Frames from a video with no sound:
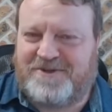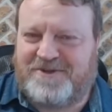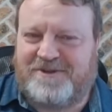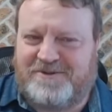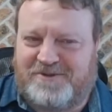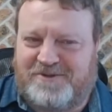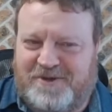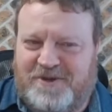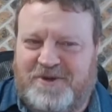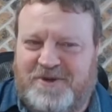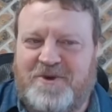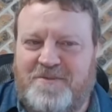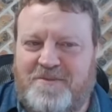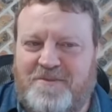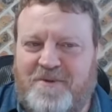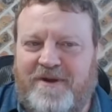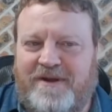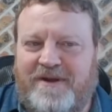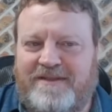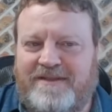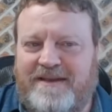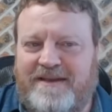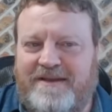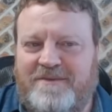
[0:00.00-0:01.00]
To your
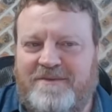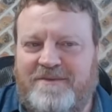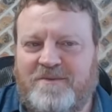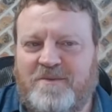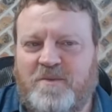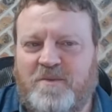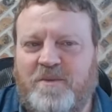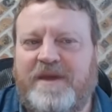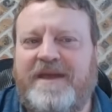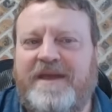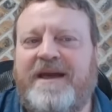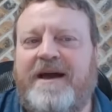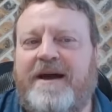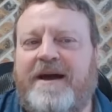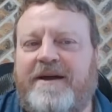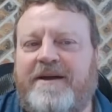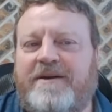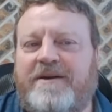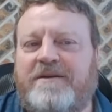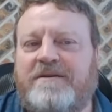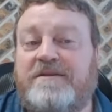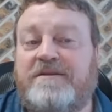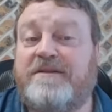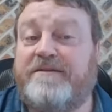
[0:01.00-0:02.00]
point then, we
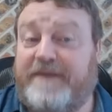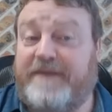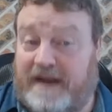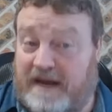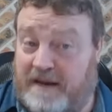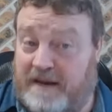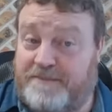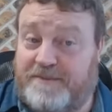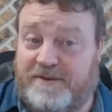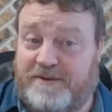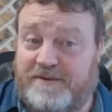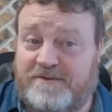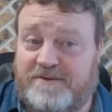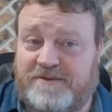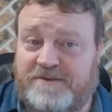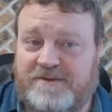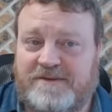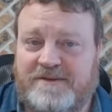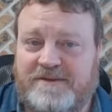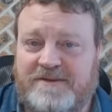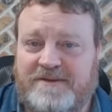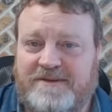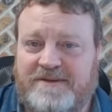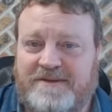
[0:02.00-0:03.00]
hire developers.
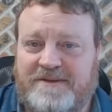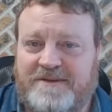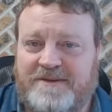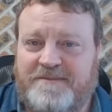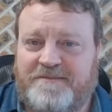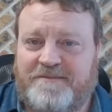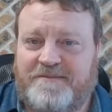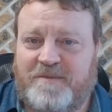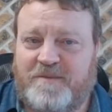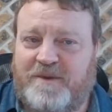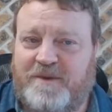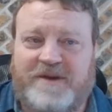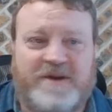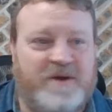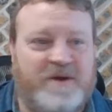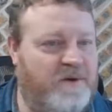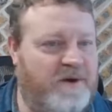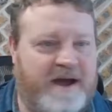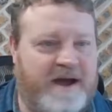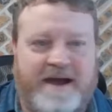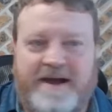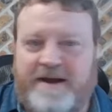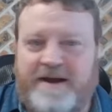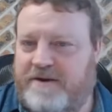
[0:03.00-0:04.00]
We
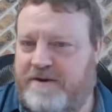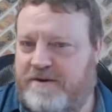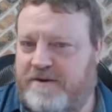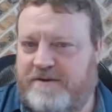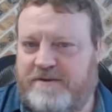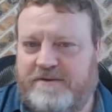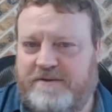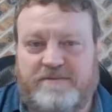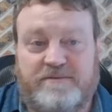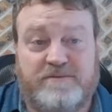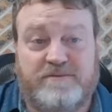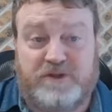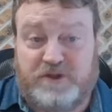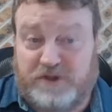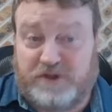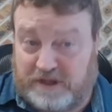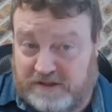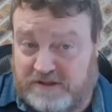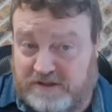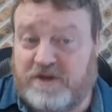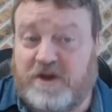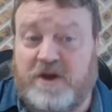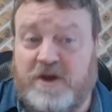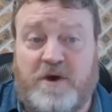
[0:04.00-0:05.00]
don't hire
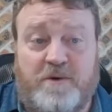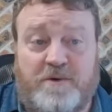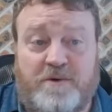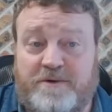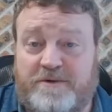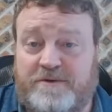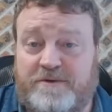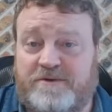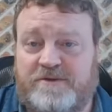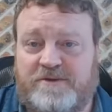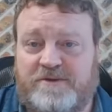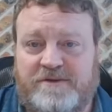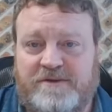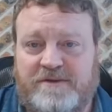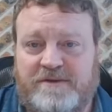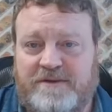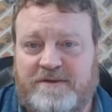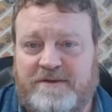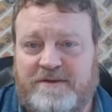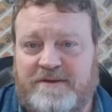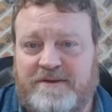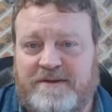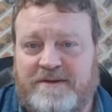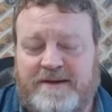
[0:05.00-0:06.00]
just coders
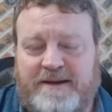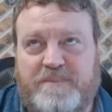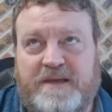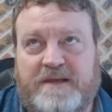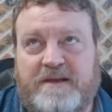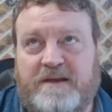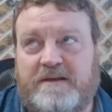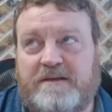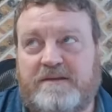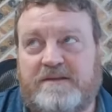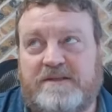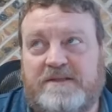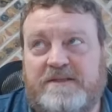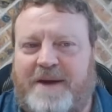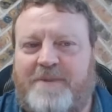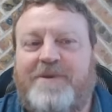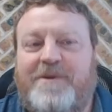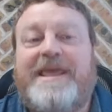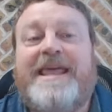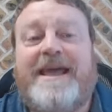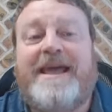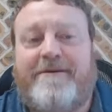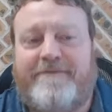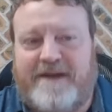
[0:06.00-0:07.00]
because
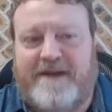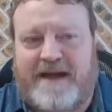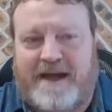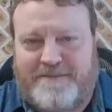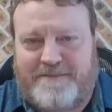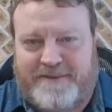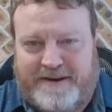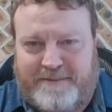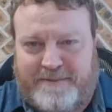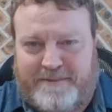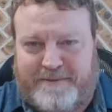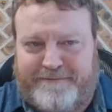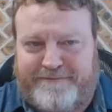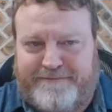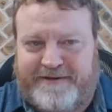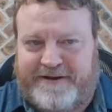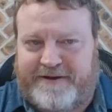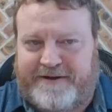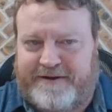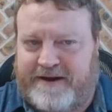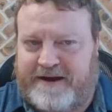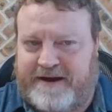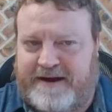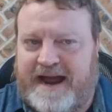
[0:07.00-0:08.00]
we have not been able to
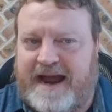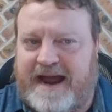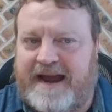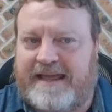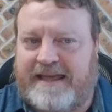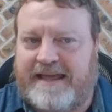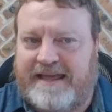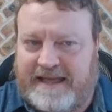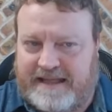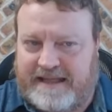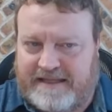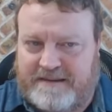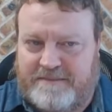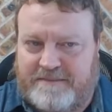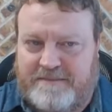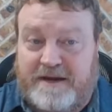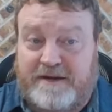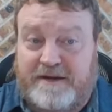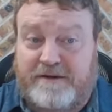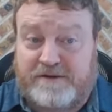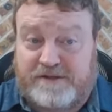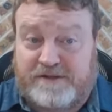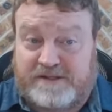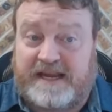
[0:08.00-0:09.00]
figure out how to get them to
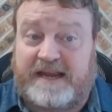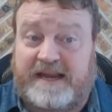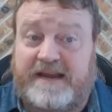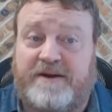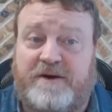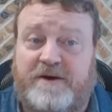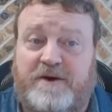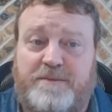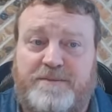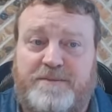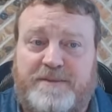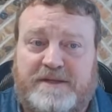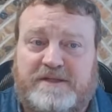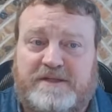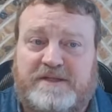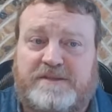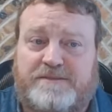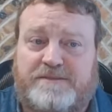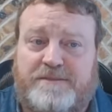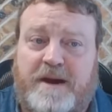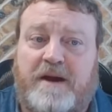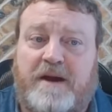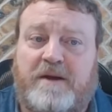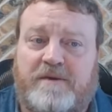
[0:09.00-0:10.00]
understand our
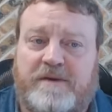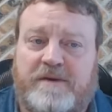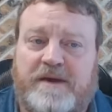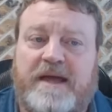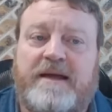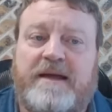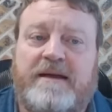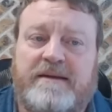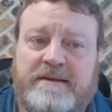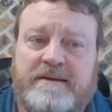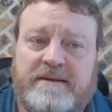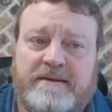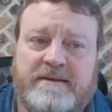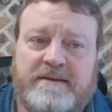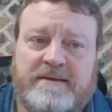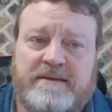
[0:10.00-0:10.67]
business model yet.